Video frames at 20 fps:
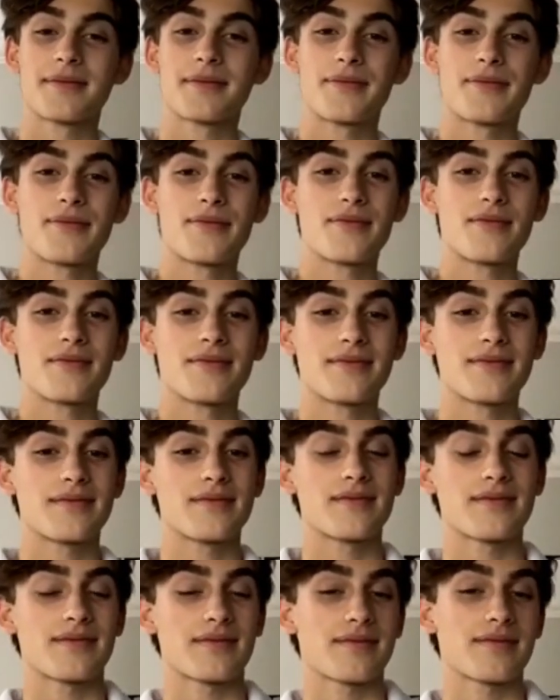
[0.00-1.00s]

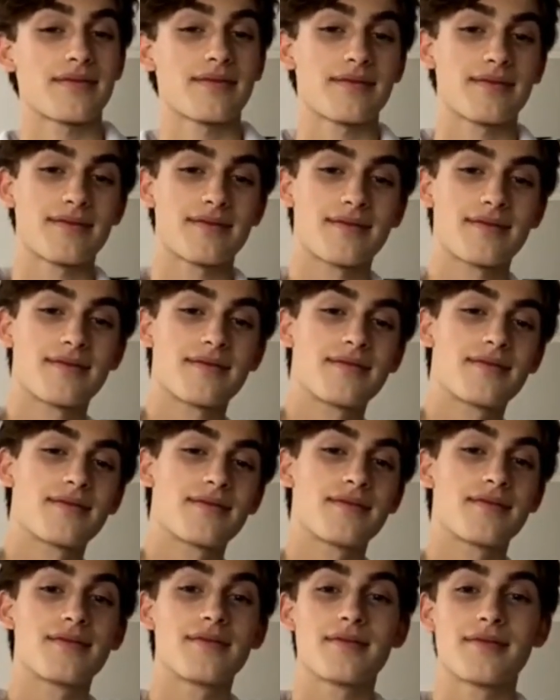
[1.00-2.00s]

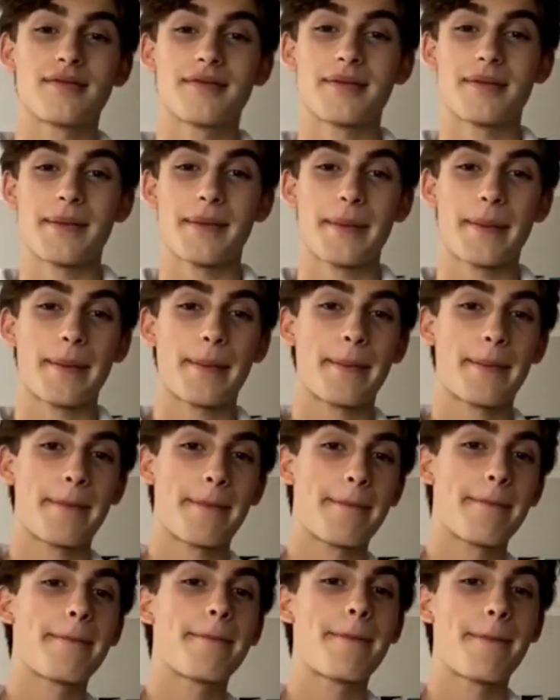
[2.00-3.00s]

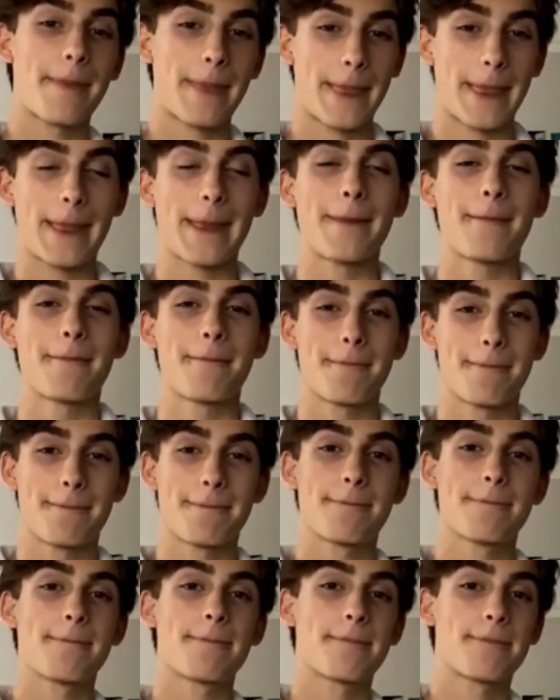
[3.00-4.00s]

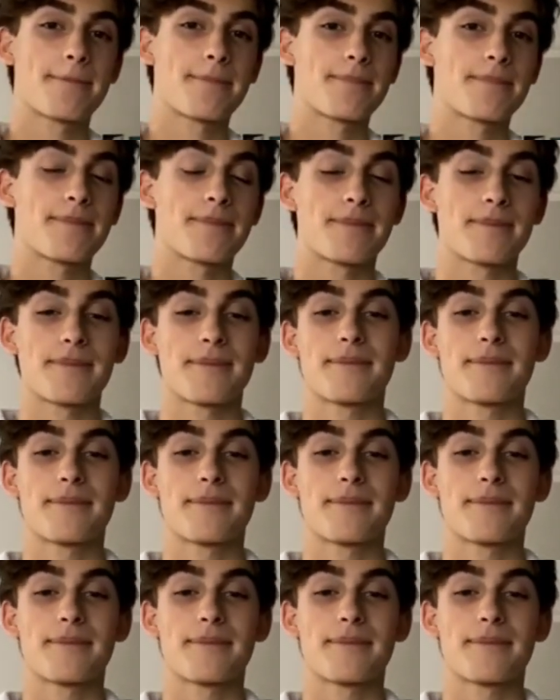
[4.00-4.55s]
The person shown says nothing.